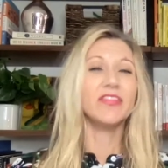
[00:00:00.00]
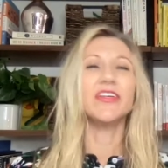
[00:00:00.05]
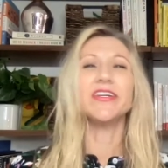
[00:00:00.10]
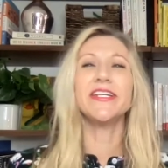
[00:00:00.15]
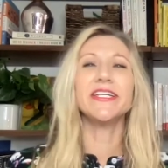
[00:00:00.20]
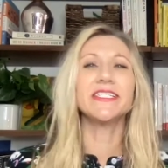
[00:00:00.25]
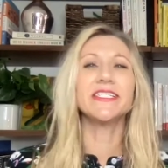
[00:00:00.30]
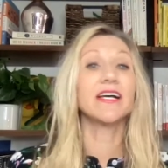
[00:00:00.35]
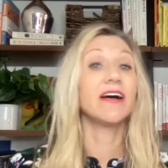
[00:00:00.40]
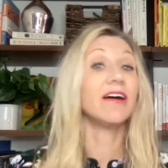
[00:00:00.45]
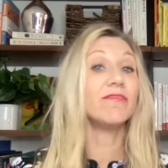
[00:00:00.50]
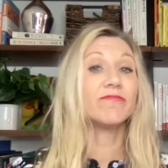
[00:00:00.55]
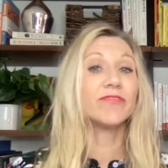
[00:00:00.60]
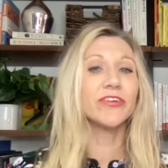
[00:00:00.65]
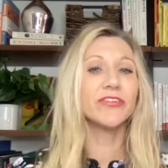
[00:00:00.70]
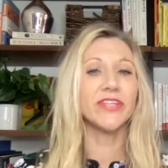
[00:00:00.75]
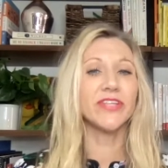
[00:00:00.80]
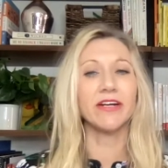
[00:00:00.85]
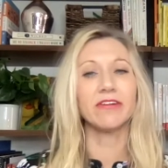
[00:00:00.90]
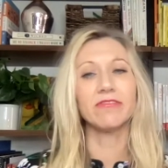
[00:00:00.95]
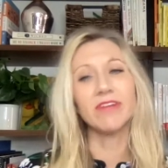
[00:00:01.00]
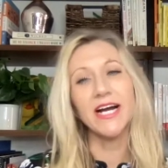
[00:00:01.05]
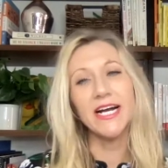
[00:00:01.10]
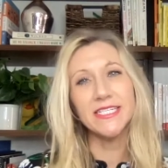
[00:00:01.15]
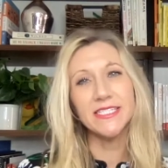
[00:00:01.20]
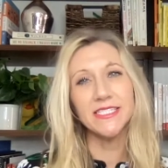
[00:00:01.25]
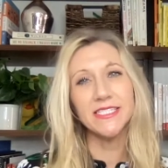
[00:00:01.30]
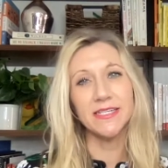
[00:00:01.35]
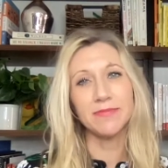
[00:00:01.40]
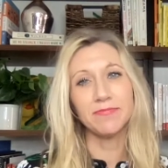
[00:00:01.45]
The discomfort that
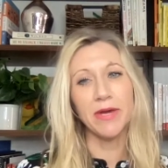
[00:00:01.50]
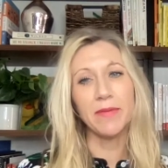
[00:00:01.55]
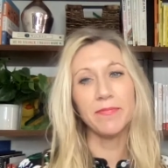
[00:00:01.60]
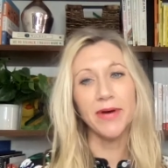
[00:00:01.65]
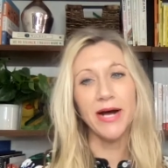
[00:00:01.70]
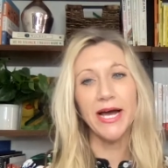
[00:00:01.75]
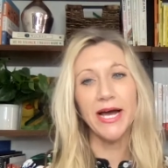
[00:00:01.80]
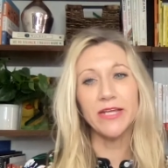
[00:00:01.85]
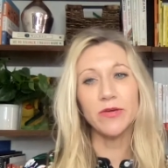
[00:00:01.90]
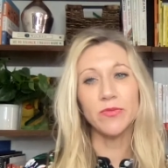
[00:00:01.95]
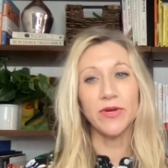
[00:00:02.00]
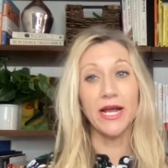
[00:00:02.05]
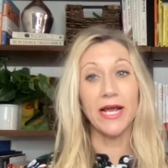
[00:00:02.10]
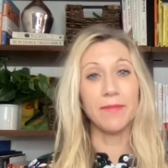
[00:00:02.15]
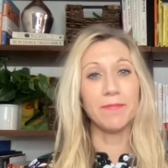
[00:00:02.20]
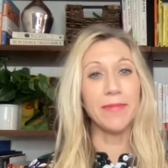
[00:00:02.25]
arises in my body when I